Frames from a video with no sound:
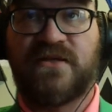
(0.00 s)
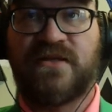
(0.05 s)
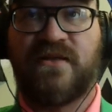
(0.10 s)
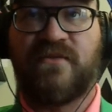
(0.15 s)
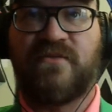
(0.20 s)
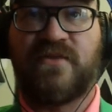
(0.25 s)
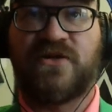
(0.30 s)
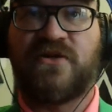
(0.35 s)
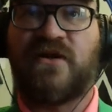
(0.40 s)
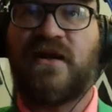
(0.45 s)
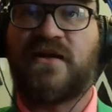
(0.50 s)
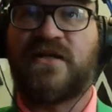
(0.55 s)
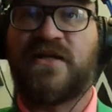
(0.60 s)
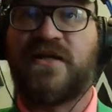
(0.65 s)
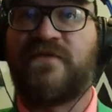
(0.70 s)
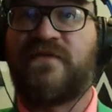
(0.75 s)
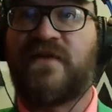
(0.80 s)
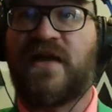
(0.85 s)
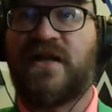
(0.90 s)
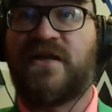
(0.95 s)
them
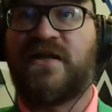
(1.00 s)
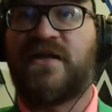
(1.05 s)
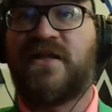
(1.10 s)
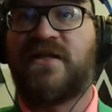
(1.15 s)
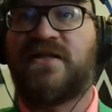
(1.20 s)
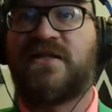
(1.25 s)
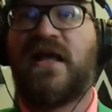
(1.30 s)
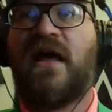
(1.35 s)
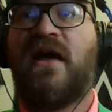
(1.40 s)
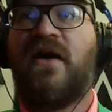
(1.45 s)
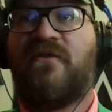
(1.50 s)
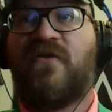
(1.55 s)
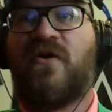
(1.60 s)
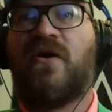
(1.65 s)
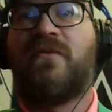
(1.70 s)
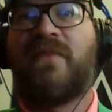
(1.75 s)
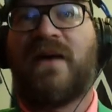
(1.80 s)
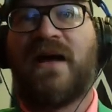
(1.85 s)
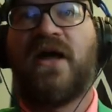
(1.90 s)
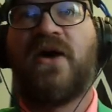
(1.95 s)
attractive candidates
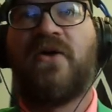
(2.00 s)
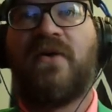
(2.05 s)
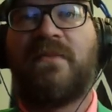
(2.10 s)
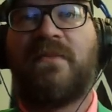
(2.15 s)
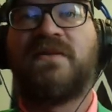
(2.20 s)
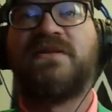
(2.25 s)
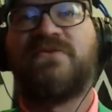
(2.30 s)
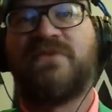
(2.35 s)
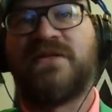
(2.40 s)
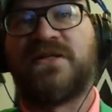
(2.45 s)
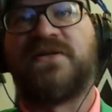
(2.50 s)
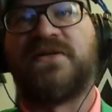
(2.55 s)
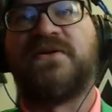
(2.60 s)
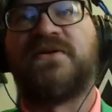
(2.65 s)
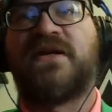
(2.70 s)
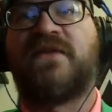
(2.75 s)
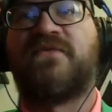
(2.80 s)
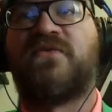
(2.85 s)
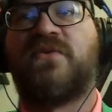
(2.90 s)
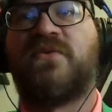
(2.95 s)
for bioweapons
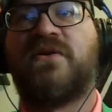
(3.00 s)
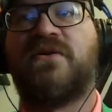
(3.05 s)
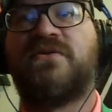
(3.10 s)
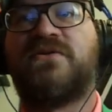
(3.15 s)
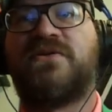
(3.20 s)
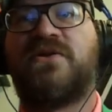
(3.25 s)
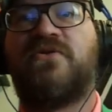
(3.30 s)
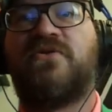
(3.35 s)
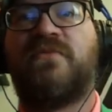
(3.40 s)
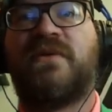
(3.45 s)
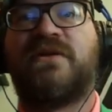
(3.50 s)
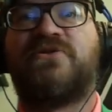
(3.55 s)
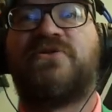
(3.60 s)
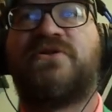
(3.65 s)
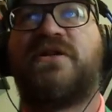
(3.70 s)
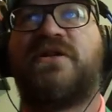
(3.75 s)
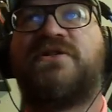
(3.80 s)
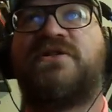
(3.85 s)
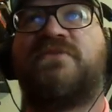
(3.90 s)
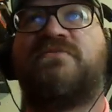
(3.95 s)
research. Afterwards, no major
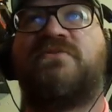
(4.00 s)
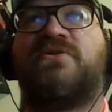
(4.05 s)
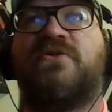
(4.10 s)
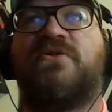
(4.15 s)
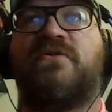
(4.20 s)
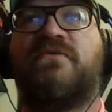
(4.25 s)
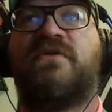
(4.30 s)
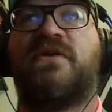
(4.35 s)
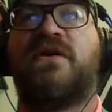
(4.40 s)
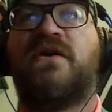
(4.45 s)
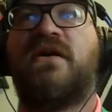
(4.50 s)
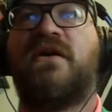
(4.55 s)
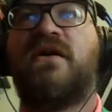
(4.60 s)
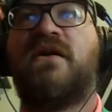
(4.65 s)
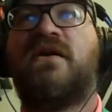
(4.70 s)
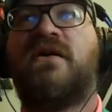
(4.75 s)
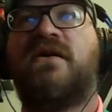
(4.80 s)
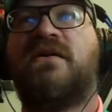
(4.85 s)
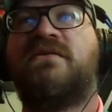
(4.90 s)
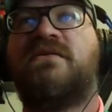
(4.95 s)
changes observed.
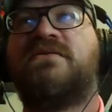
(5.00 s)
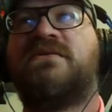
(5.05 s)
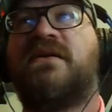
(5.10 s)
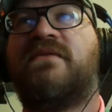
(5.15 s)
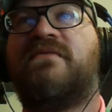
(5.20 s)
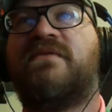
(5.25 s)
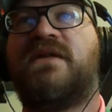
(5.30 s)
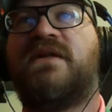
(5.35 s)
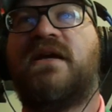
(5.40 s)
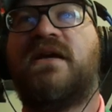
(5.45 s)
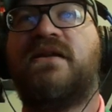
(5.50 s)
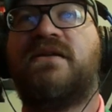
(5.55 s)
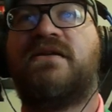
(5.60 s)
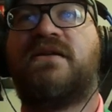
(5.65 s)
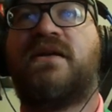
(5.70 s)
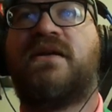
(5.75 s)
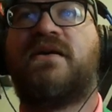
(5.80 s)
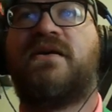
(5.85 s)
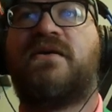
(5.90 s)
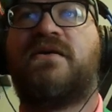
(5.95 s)
78.
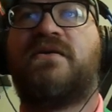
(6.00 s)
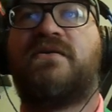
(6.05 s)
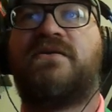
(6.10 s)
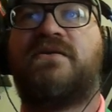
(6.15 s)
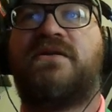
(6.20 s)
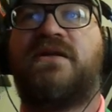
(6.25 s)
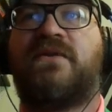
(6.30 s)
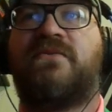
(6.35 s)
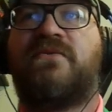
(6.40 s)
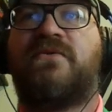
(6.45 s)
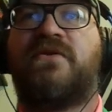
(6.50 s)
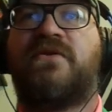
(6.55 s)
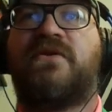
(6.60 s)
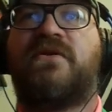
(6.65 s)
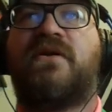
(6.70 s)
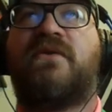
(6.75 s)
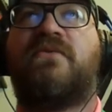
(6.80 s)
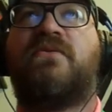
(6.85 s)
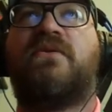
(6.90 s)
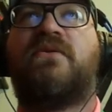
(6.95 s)
Double
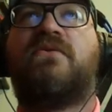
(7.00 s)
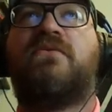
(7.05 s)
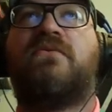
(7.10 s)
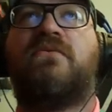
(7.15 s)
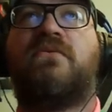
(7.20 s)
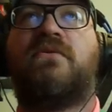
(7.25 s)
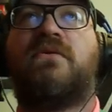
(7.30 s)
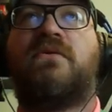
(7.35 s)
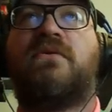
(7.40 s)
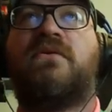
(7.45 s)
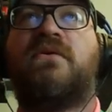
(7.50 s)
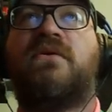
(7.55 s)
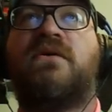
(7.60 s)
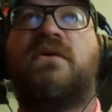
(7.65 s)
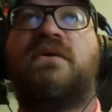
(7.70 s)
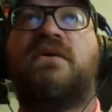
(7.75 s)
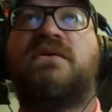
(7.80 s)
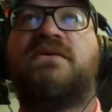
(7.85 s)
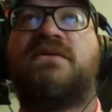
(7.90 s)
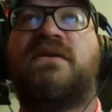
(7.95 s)
their... Oh.
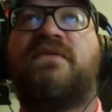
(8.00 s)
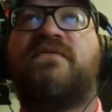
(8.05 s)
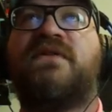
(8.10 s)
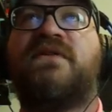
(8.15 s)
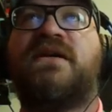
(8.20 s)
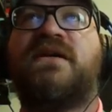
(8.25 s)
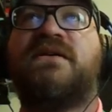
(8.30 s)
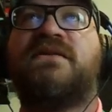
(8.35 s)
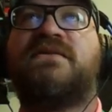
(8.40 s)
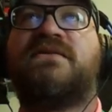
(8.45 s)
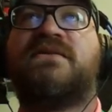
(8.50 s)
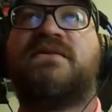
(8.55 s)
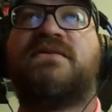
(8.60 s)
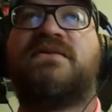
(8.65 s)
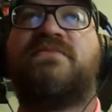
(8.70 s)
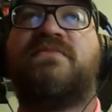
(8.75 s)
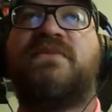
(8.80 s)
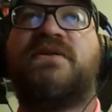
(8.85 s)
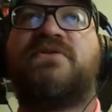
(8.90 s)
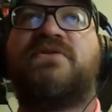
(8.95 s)
Seven days
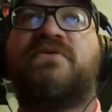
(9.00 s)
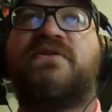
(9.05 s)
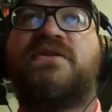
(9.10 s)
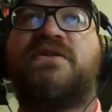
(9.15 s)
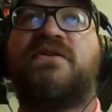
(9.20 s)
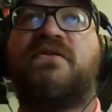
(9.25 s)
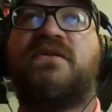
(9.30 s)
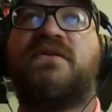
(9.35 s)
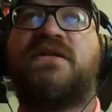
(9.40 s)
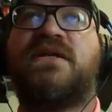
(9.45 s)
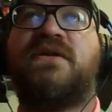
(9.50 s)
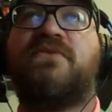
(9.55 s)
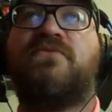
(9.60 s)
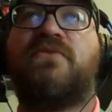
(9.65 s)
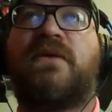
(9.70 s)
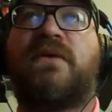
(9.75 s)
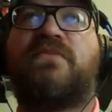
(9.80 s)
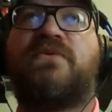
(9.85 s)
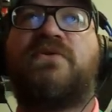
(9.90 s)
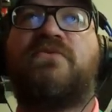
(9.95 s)
since administration of the T,
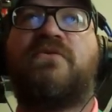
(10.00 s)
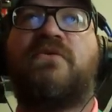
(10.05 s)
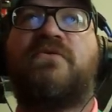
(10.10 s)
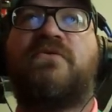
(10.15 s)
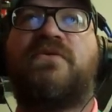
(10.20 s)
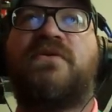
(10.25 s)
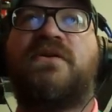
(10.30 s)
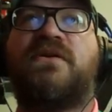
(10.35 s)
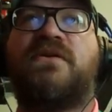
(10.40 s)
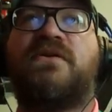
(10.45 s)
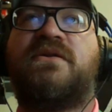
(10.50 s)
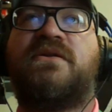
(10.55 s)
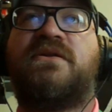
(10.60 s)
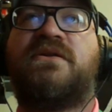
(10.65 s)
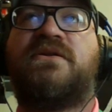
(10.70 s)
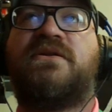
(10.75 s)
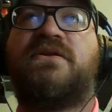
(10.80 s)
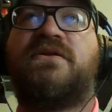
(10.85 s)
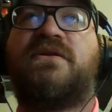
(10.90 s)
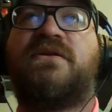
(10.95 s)
rapid growth in
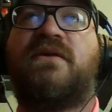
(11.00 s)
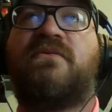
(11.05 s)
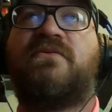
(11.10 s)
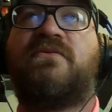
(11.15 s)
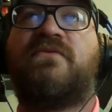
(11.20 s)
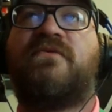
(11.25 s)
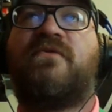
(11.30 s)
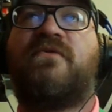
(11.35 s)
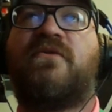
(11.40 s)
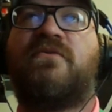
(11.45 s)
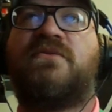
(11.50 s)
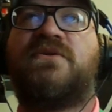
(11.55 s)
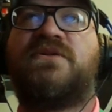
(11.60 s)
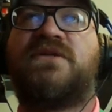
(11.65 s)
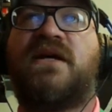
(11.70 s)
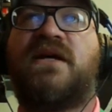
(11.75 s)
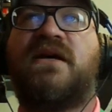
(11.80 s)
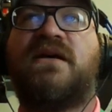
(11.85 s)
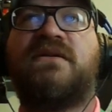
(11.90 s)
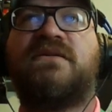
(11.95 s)
to double former
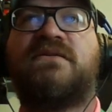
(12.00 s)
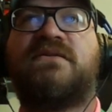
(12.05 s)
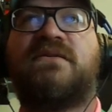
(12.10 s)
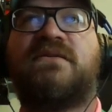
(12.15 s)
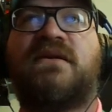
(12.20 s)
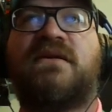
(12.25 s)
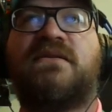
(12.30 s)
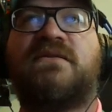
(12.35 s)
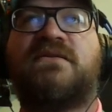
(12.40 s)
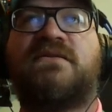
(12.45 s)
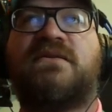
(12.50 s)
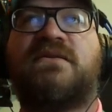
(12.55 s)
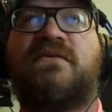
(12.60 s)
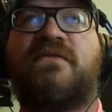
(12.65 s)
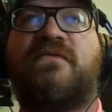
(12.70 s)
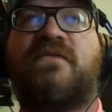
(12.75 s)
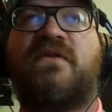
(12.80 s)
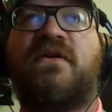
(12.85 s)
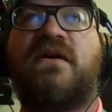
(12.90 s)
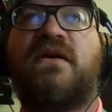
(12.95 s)
size, signs
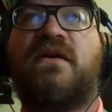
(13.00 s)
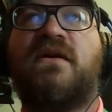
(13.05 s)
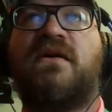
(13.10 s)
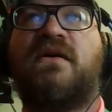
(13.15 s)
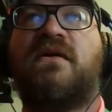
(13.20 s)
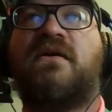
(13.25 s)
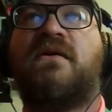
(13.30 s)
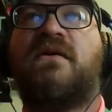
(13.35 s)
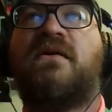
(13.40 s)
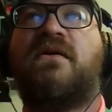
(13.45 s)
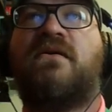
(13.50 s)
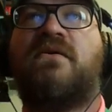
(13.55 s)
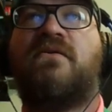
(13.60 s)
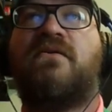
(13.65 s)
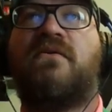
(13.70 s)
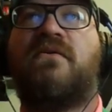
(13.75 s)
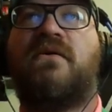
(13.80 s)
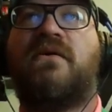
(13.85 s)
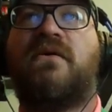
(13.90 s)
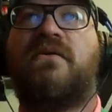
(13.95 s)
of
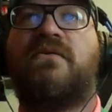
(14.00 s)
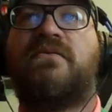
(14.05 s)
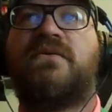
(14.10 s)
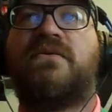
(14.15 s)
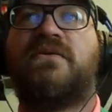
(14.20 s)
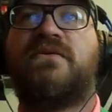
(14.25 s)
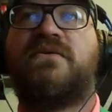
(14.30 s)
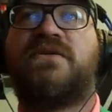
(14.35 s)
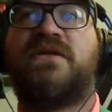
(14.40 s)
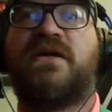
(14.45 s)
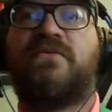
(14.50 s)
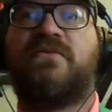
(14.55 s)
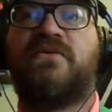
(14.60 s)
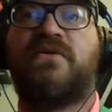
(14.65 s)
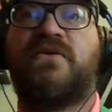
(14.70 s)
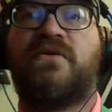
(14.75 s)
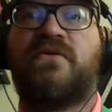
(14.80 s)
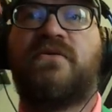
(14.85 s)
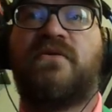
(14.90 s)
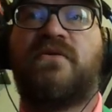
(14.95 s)
uh, double
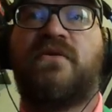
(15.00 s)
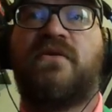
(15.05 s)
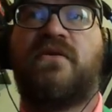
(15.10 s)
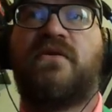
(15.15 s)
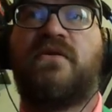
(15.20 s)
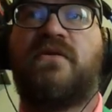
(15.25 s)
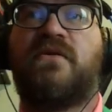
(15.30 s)
their